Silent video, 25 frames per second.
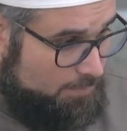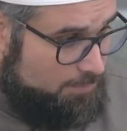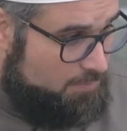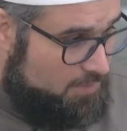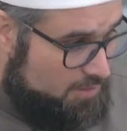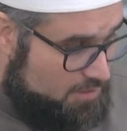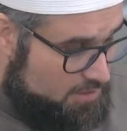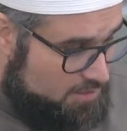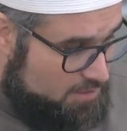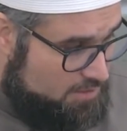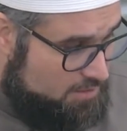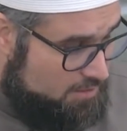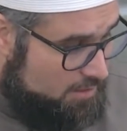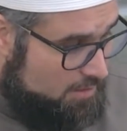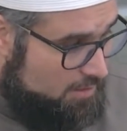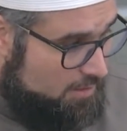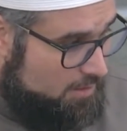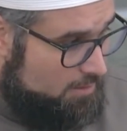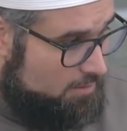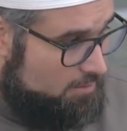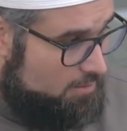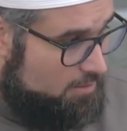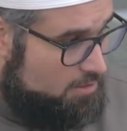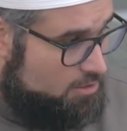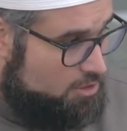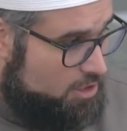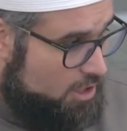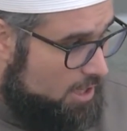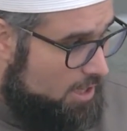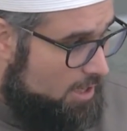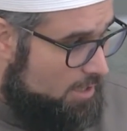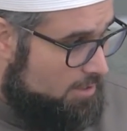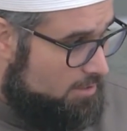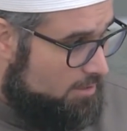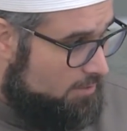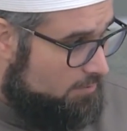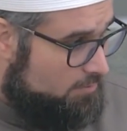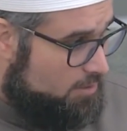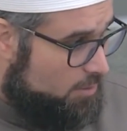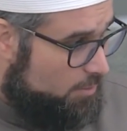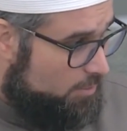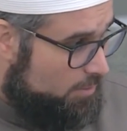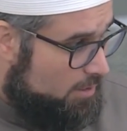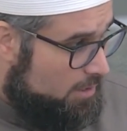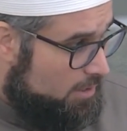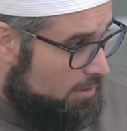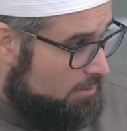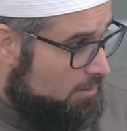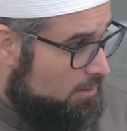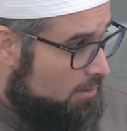this shahada of
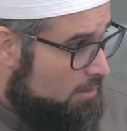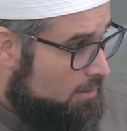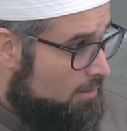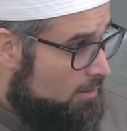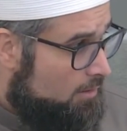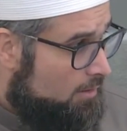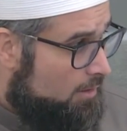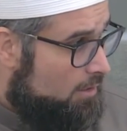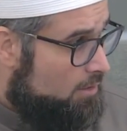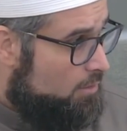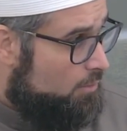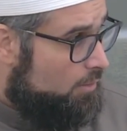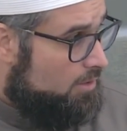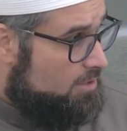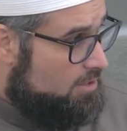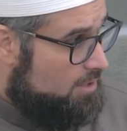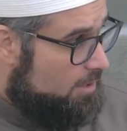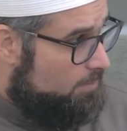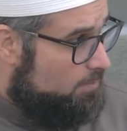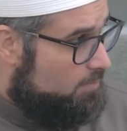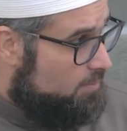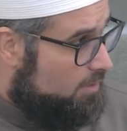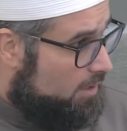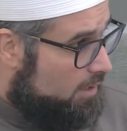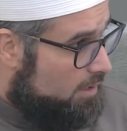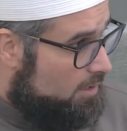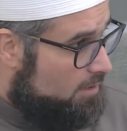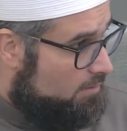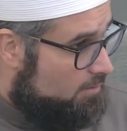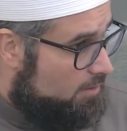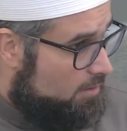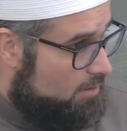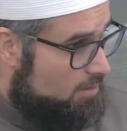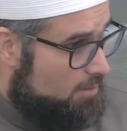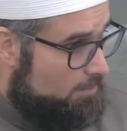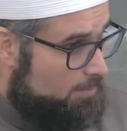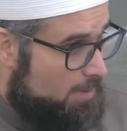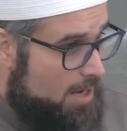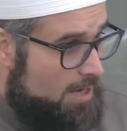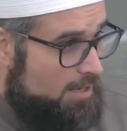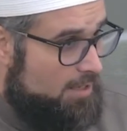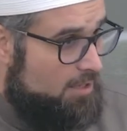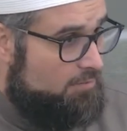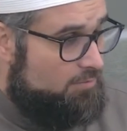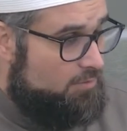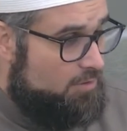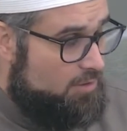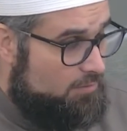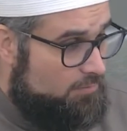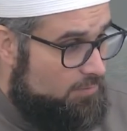tawheed, and you accept the buy-in
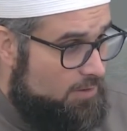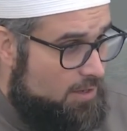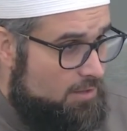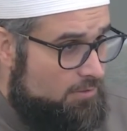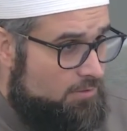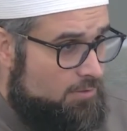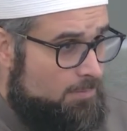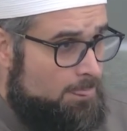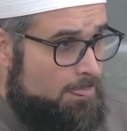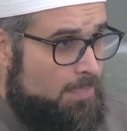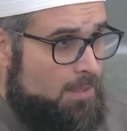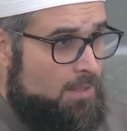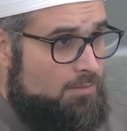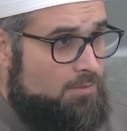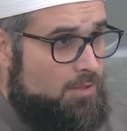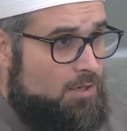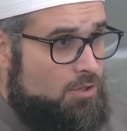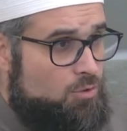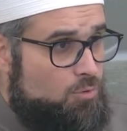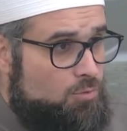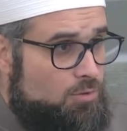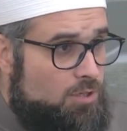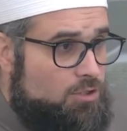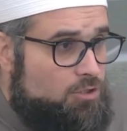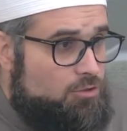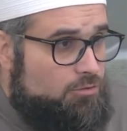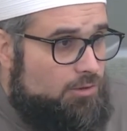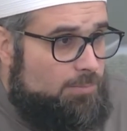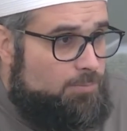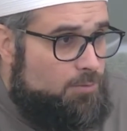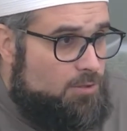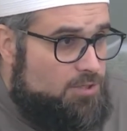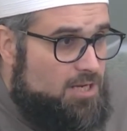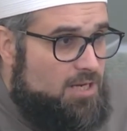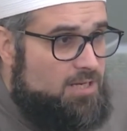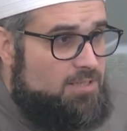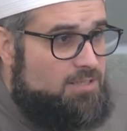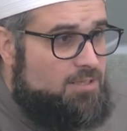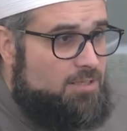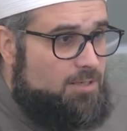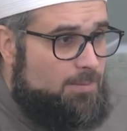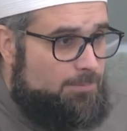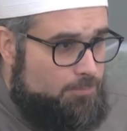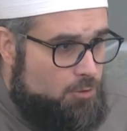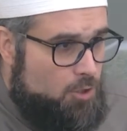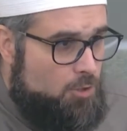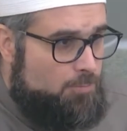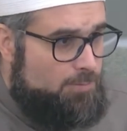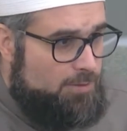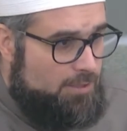for the faith, then you need to represent it
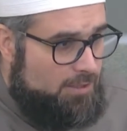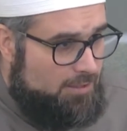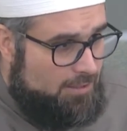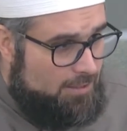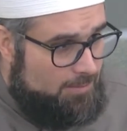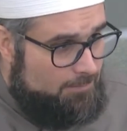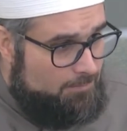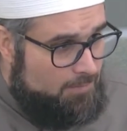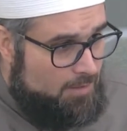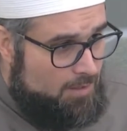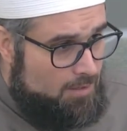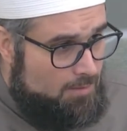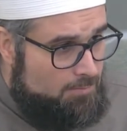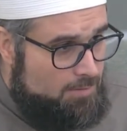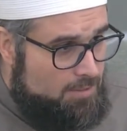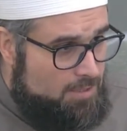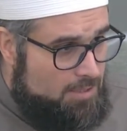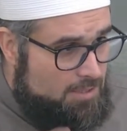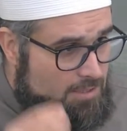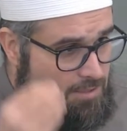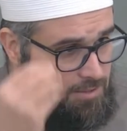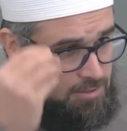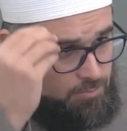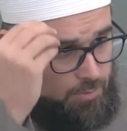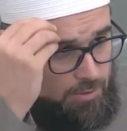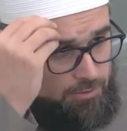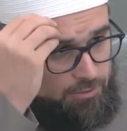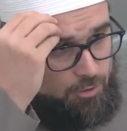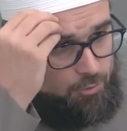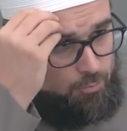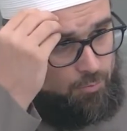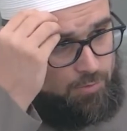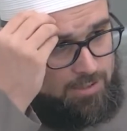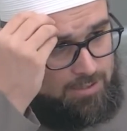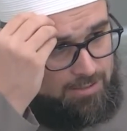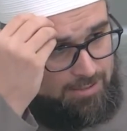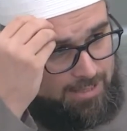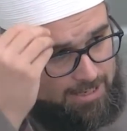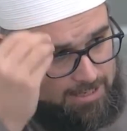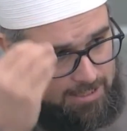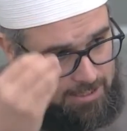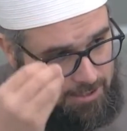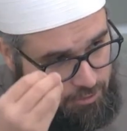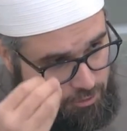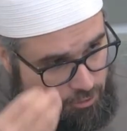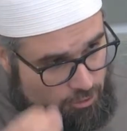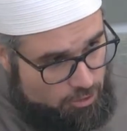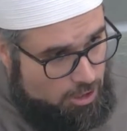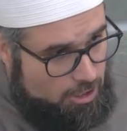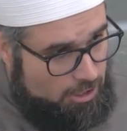appropriately. Because whether we like it
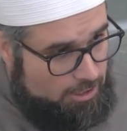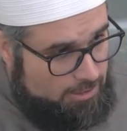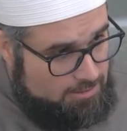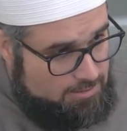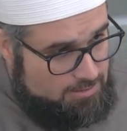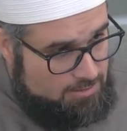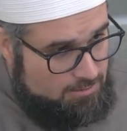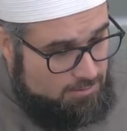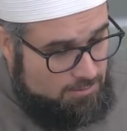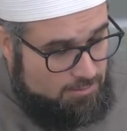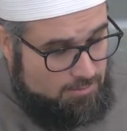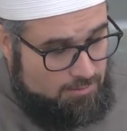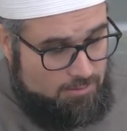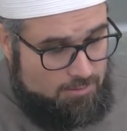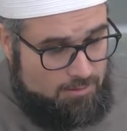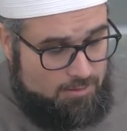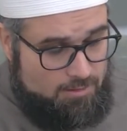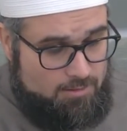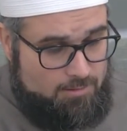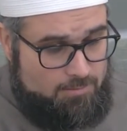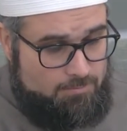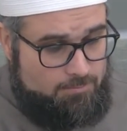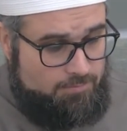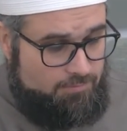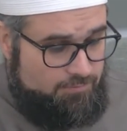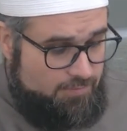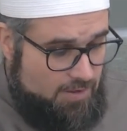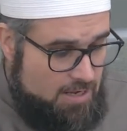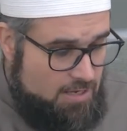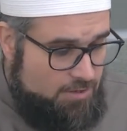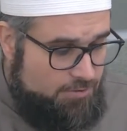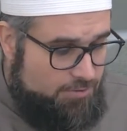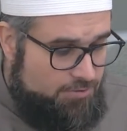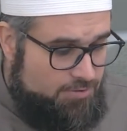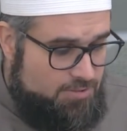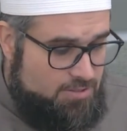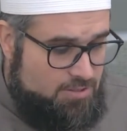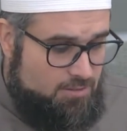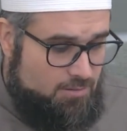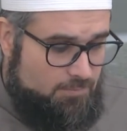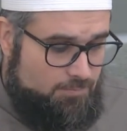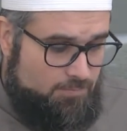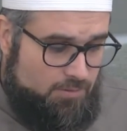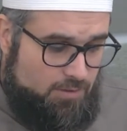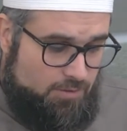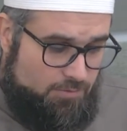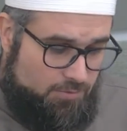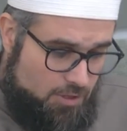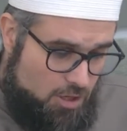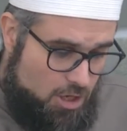or not, faiths,
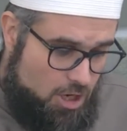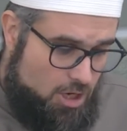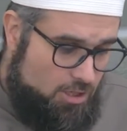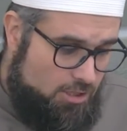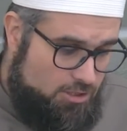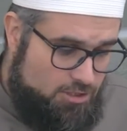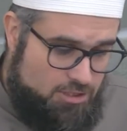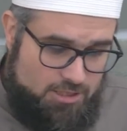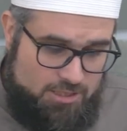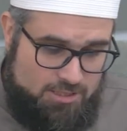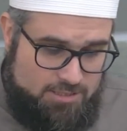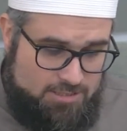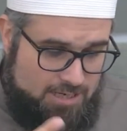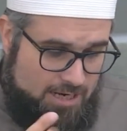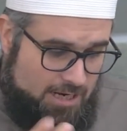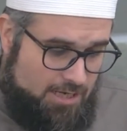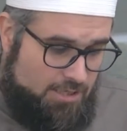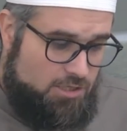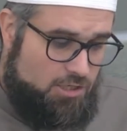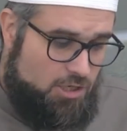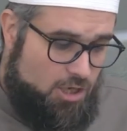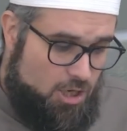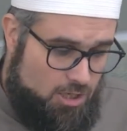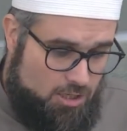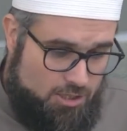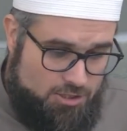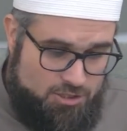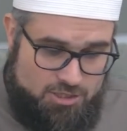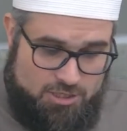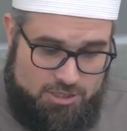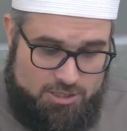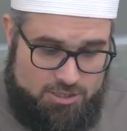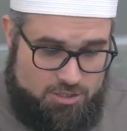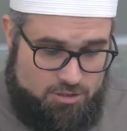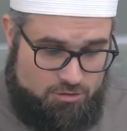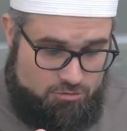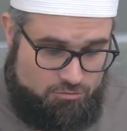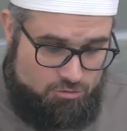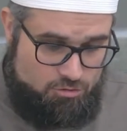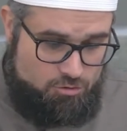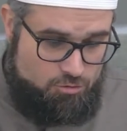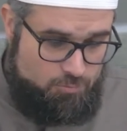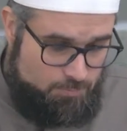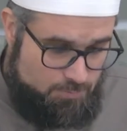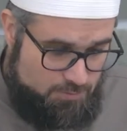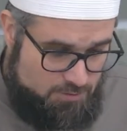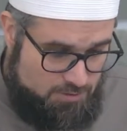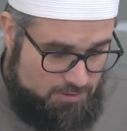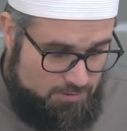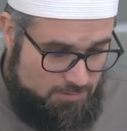theologies, ideologies,
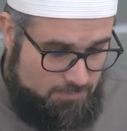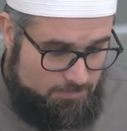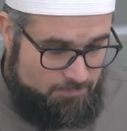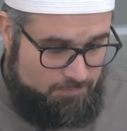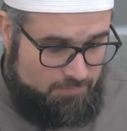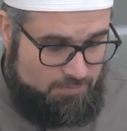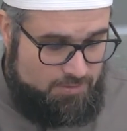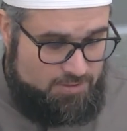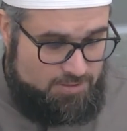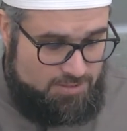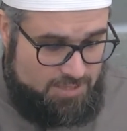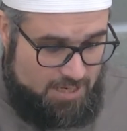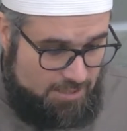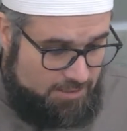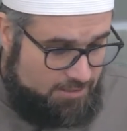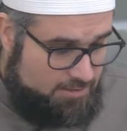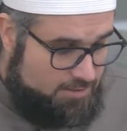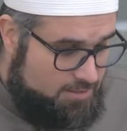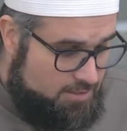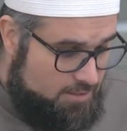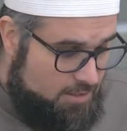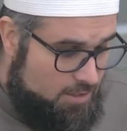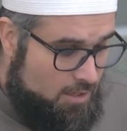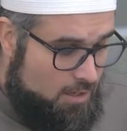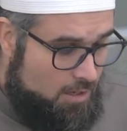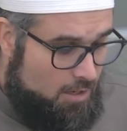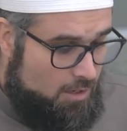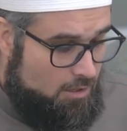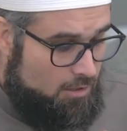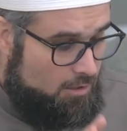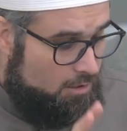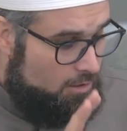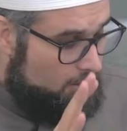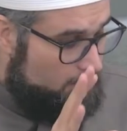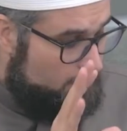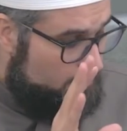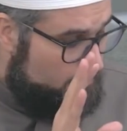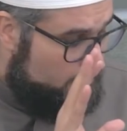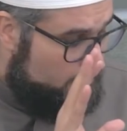groups, sects are